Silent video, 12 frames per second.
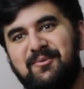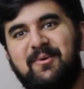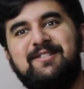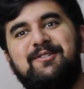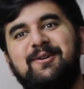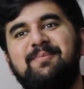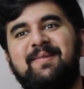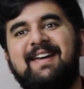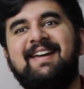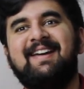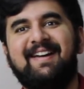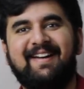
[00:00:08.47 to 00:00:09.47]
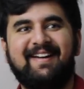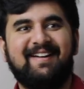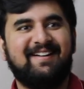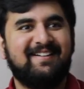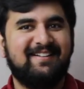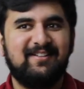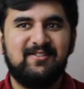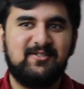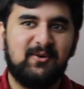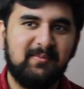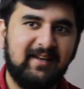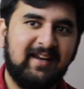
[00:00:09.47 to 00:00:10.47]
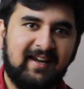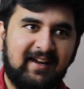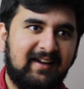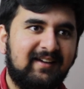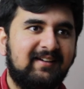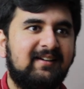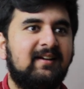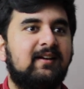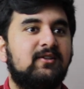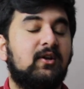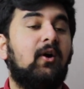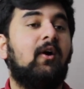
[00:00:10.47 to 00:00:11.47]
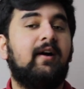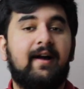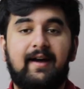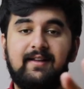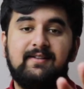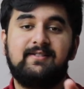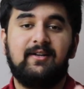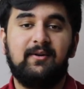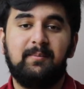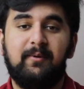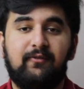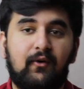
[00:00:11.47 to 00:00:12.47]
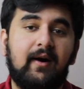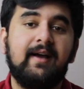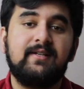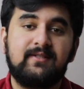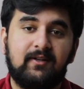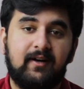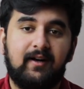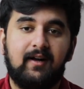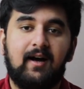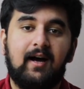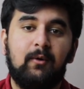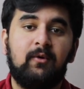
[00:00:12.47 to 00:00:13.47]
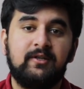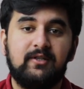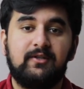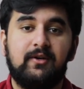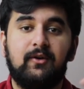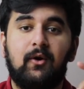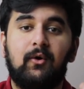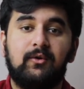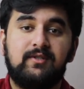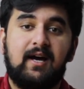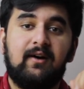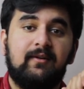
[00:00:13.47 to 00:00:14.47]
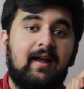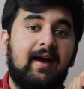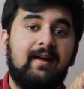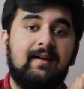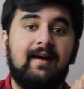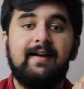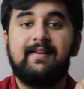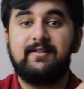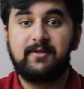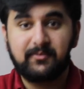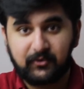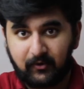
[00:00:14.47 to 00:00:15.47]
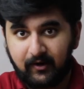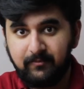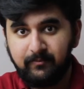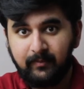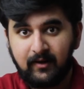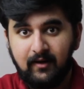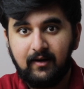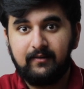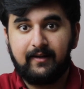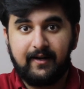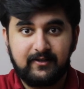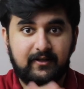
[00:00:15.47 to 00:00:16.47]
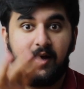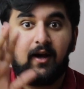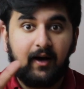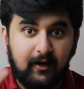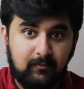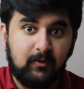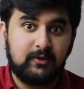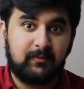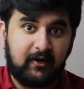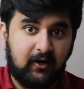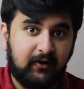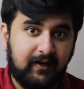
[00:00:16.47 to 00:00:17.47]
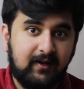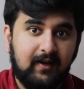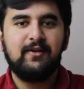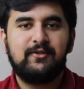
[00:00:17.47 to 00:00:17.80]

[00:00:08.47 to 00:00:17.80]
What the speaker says: What do you mean? So mini. So alright, so before I start, I want you to go down and like and subscribe. That is utmost priority.